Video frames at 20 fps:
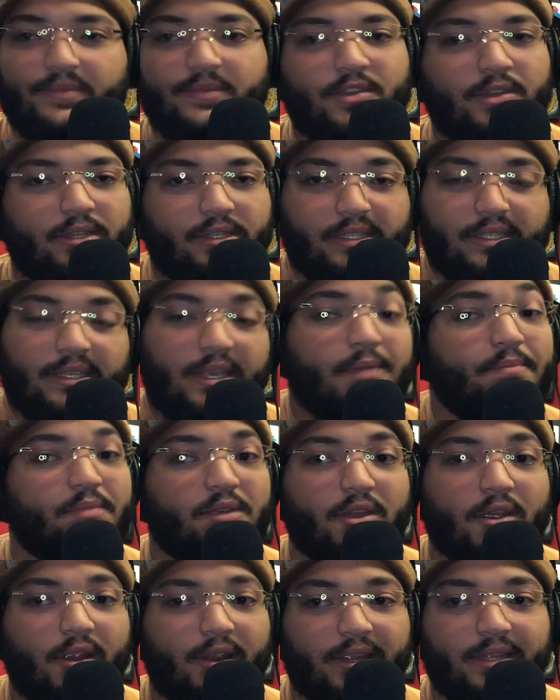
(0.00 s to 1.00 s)
you could skip
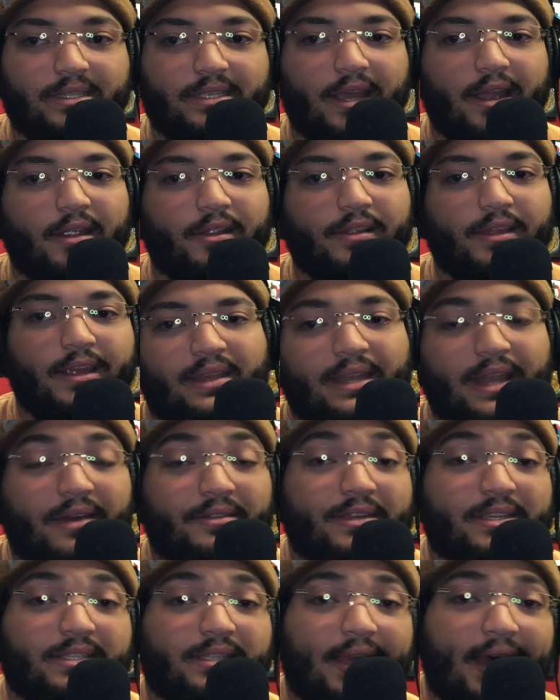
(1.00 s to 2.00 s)
the arc entirely. Now,
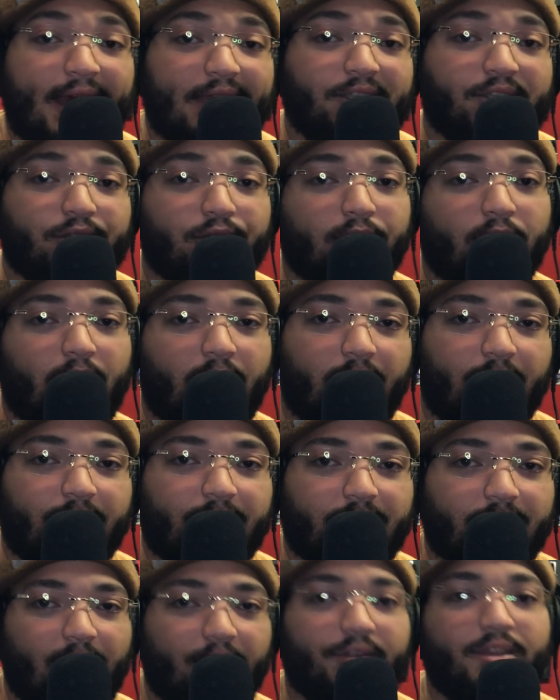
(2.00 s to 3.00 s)
these last two
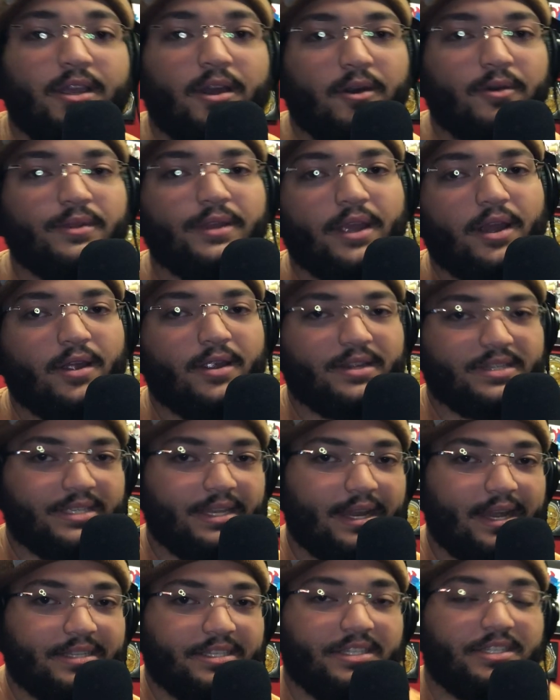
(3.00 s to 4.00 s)
arcs are the only arcs
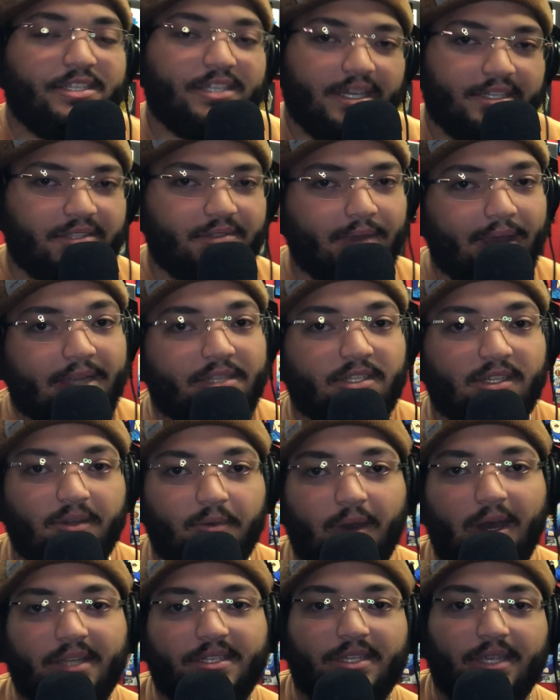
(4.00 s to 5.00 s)
that I suggest you actually
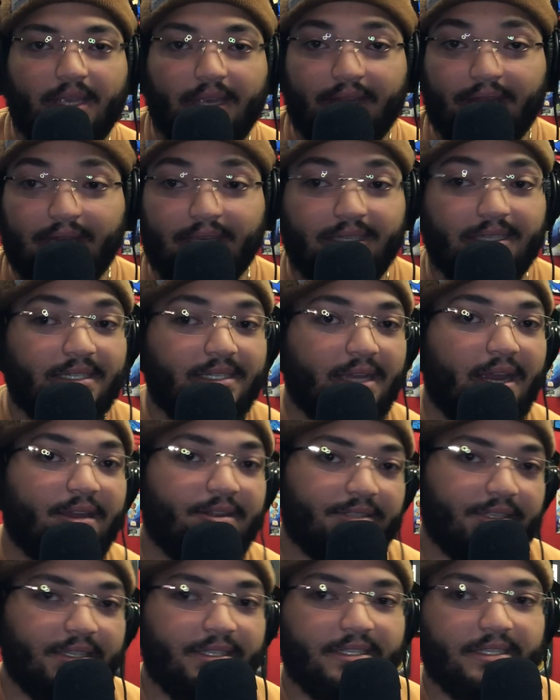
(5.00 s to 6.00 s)
watch in this
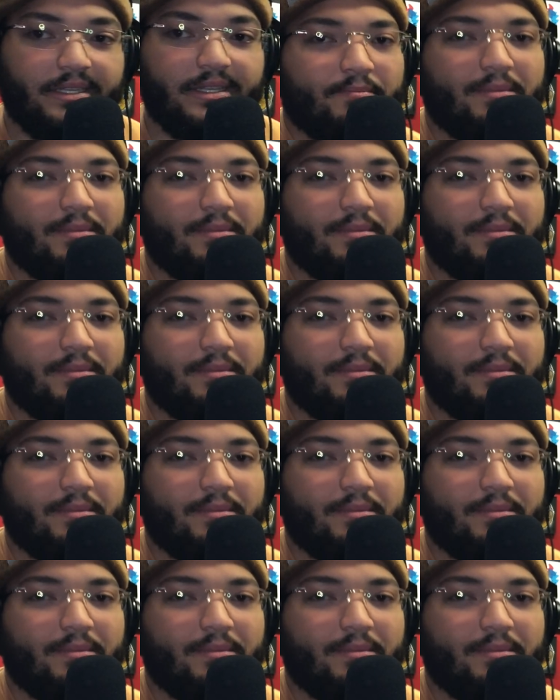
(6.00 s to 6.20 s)
entire season,